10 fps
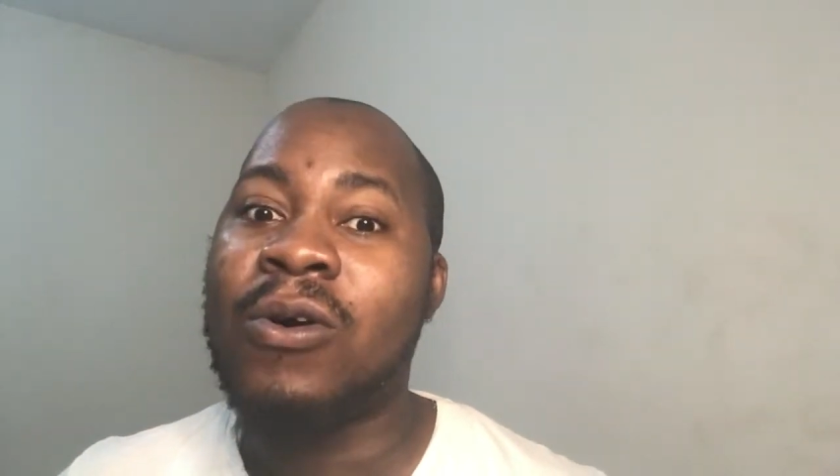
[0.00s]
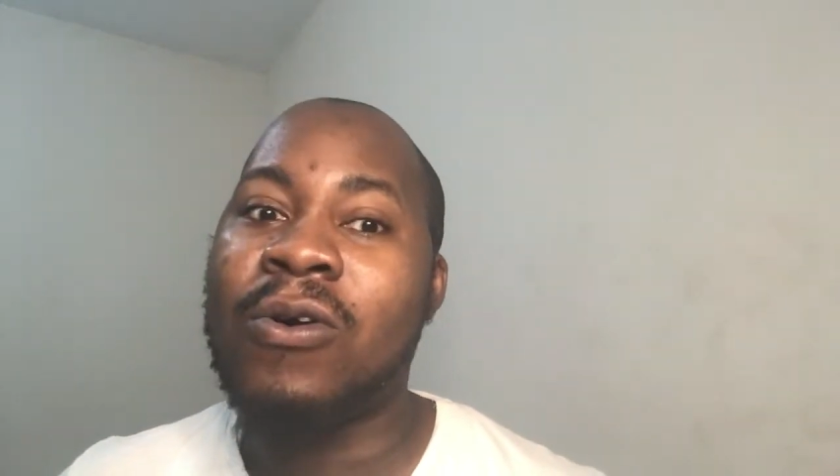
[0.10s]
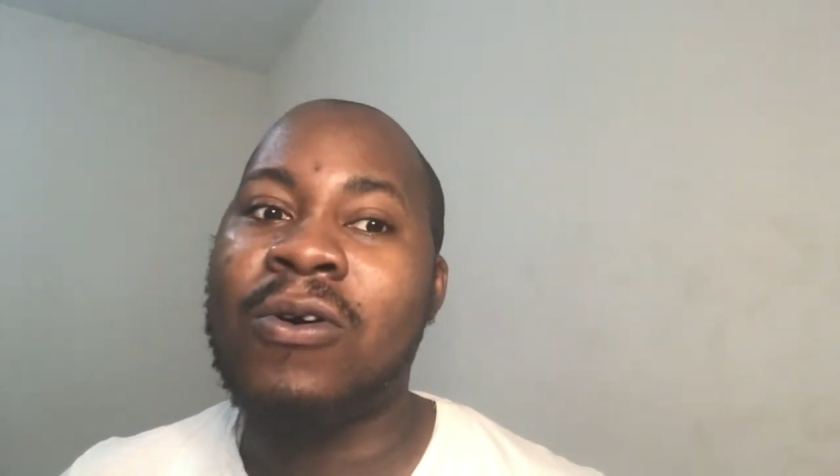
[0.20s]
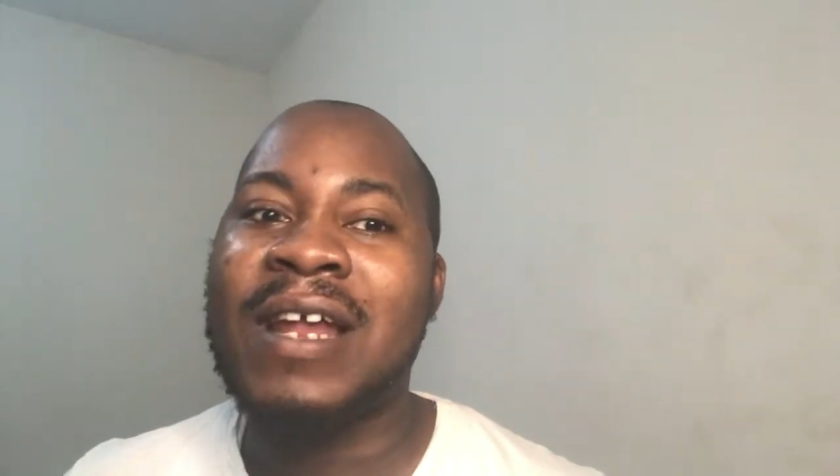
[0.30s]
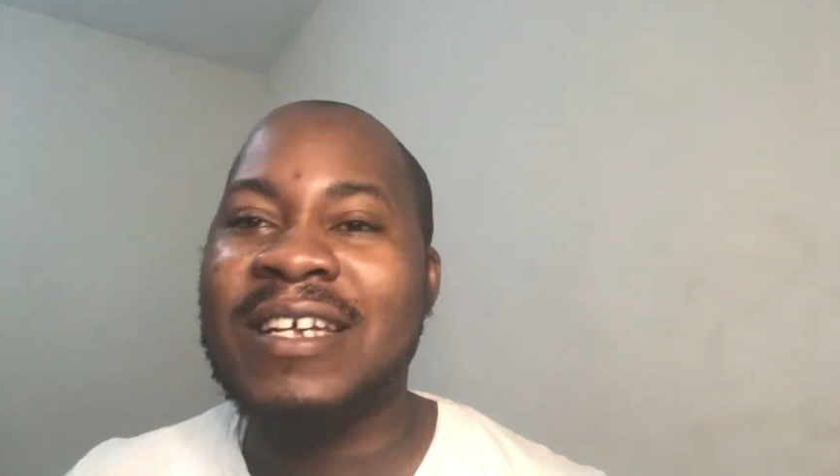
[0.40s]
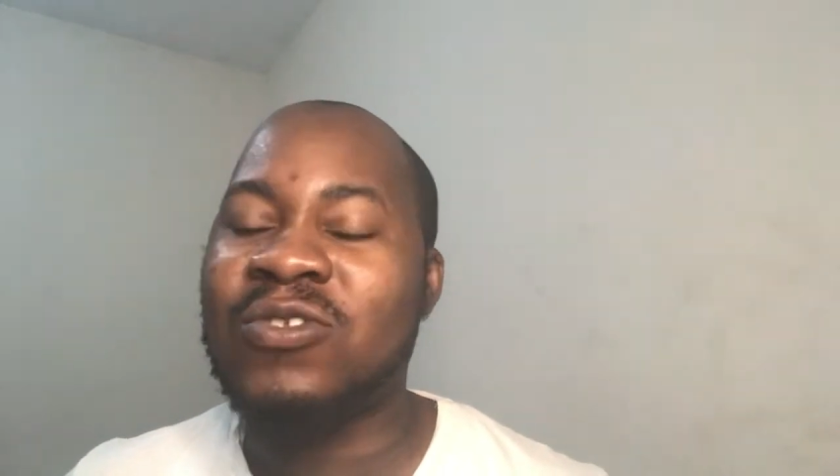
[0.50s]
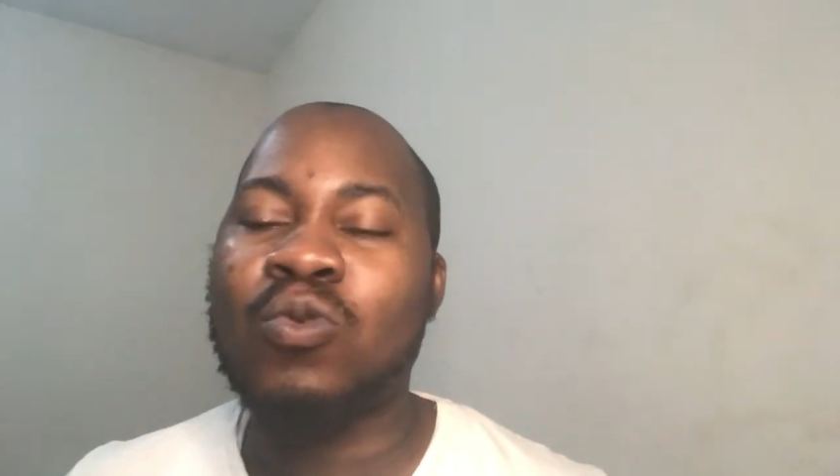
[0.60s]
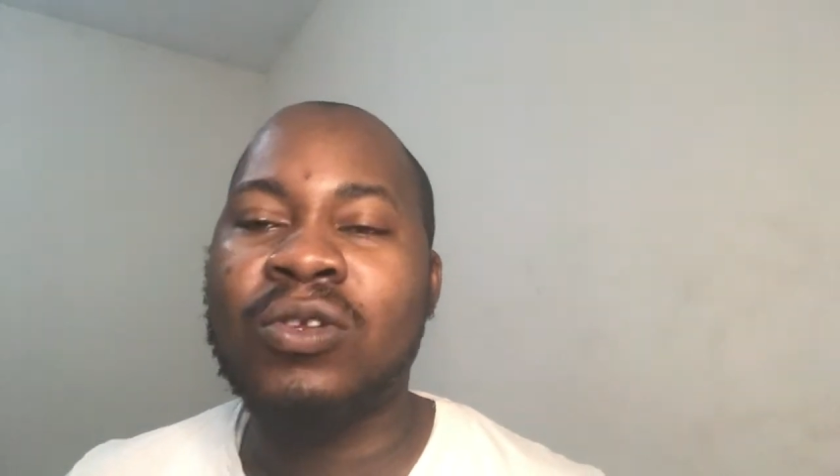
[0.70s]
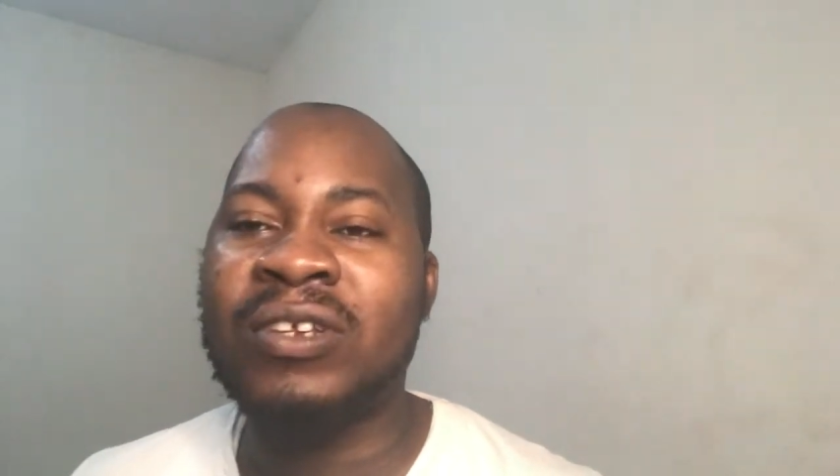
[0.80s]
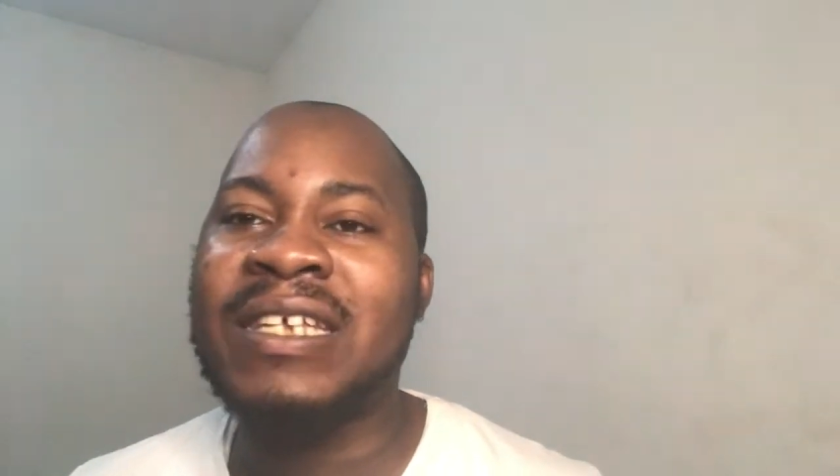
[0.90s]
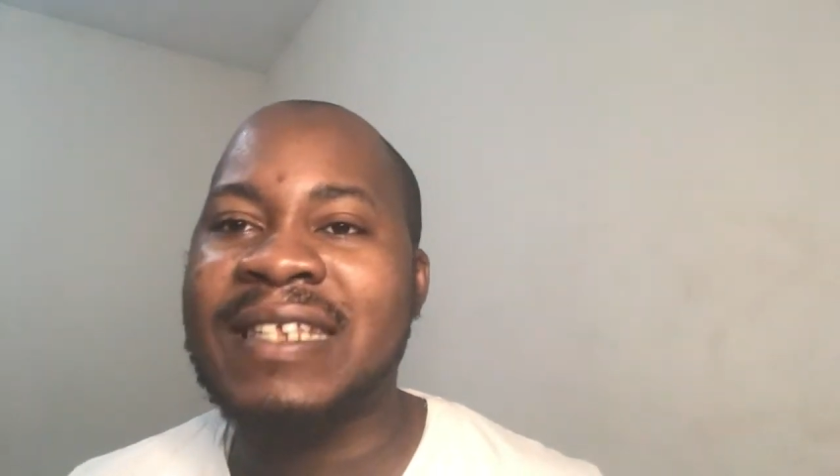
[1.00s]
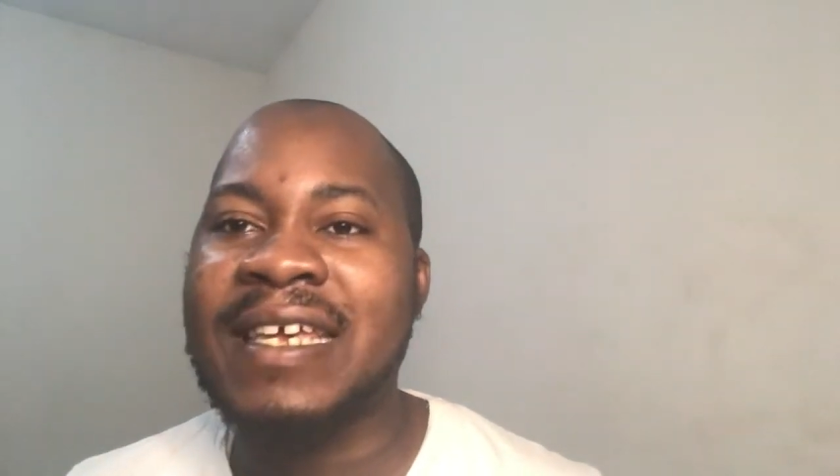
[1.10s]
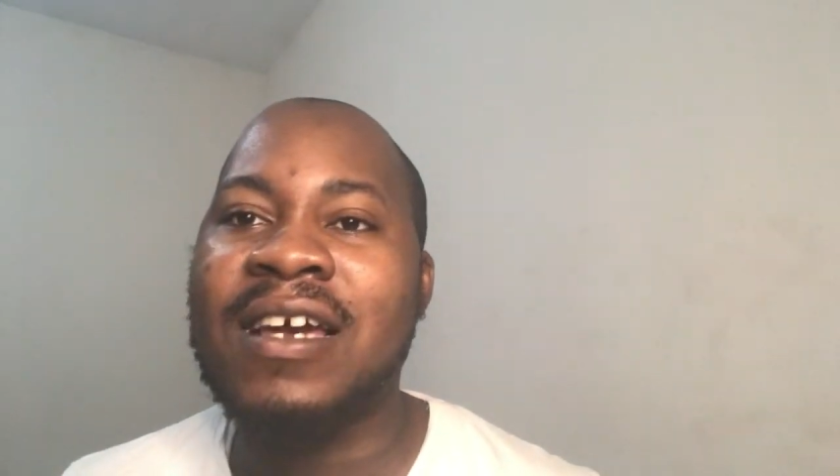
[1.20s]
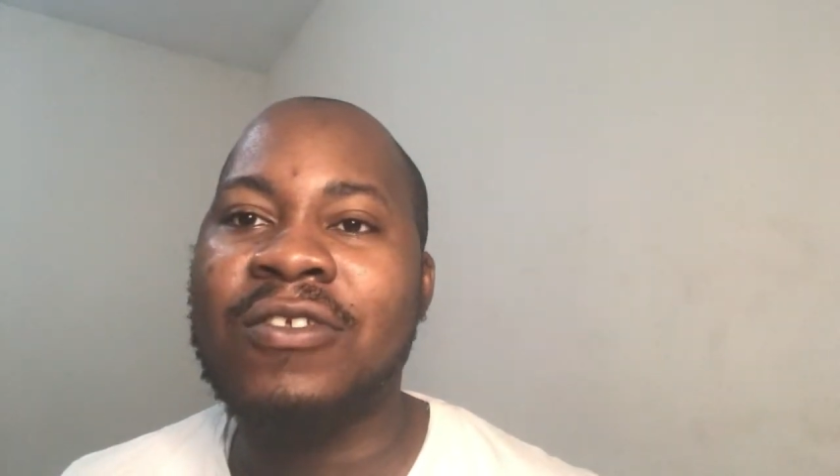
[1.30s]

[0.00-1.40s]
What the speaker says: or like to another day,